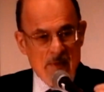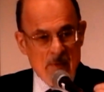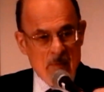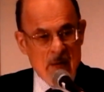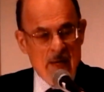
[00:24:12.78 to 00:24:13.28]

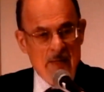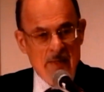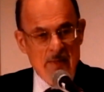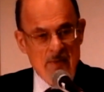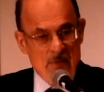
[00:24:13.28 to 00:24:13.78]
the
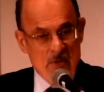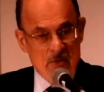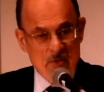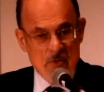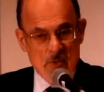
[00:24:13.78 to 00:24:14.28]
mind
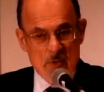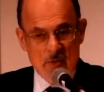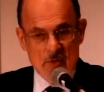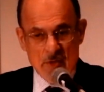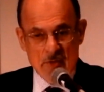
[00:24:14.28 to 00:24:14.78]
ceases to
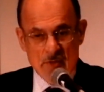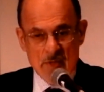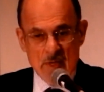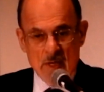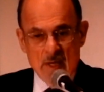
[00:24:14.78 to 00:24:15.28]
exist,
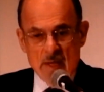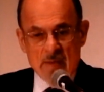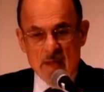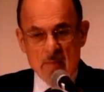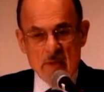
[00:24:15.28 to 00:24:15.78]

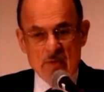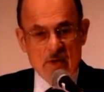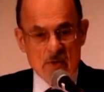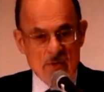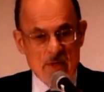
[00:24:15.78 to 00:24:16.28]
that means
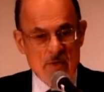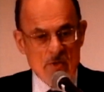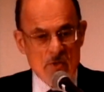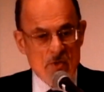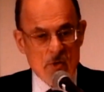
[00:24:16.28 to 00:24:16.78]
our
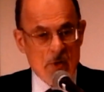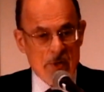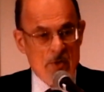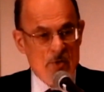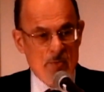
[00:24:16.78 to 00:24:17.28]
senses
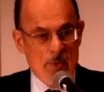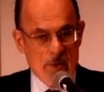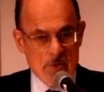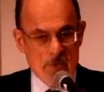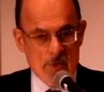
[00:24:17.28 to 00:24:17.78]
are
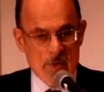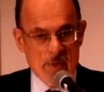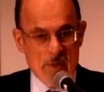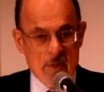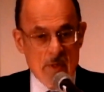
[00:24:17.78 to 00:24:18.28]
dispersed.
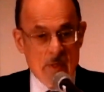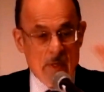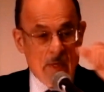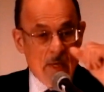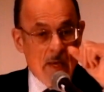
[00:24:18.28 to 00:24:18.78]

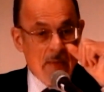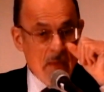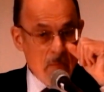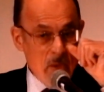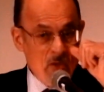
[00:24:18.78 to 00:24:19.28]
And
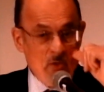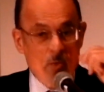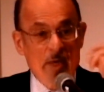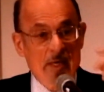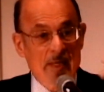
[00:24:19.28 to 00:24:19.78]
that means
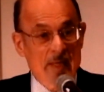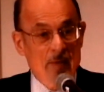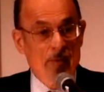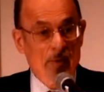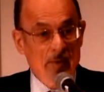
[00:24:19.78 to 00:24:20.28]
we can
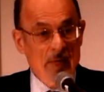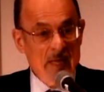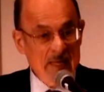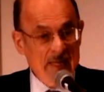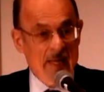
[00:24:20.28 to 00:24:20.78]
never
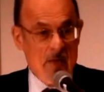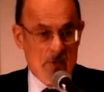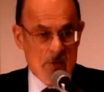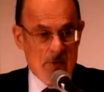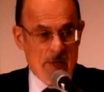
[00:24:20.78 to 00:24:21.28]

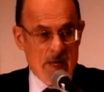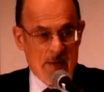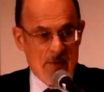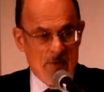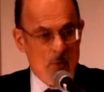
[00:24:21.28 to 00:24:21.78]
encounter
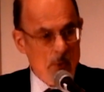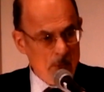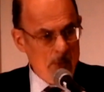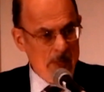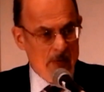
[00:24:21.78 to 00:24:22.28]
death. So what
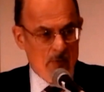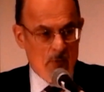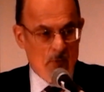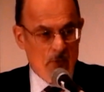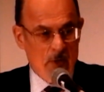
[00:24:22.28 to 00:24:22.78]
do we have
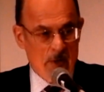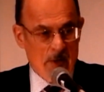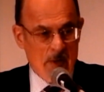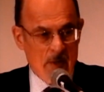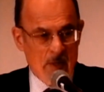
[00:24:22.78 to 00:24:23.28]
to
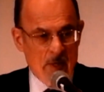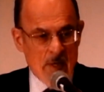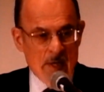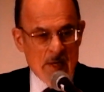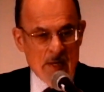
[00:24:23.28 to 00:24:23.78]
fear?
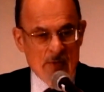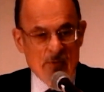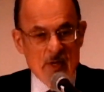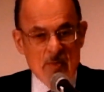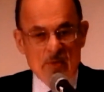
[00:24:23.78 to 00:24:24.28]
His
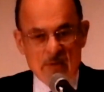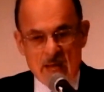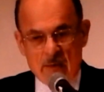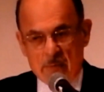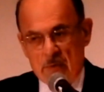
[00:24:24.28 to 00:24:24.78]
famous
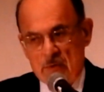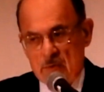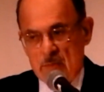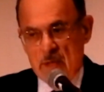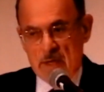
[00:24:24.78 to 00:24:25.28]

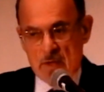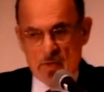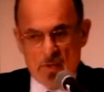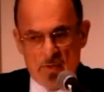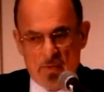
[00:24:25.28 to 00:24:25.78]
aphorism that his
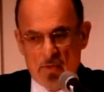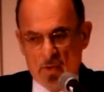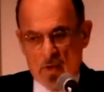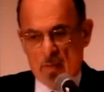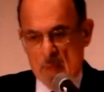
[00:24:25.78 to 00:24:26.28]
students
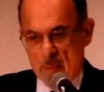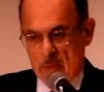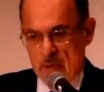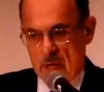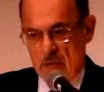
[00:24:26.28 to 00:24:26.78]
all
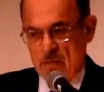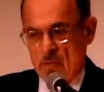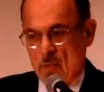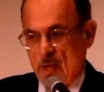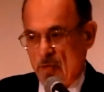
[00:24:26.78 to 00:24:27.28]

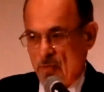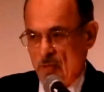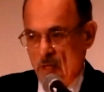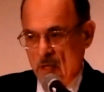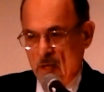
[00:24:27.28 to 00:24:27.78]
memorized was,